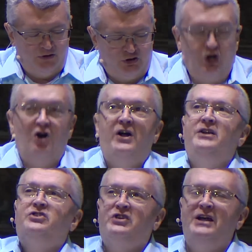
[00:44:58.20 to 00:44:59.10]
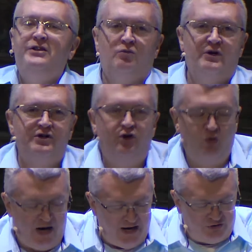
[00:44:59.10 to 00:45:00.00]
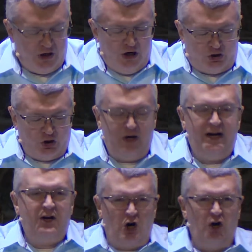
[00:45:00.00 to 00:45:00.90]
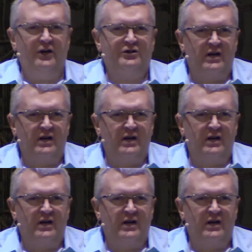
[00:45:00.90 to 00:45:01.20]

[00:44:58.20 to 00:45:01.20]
Sure, he'd seen the risen Christ. Sure, he'd heard his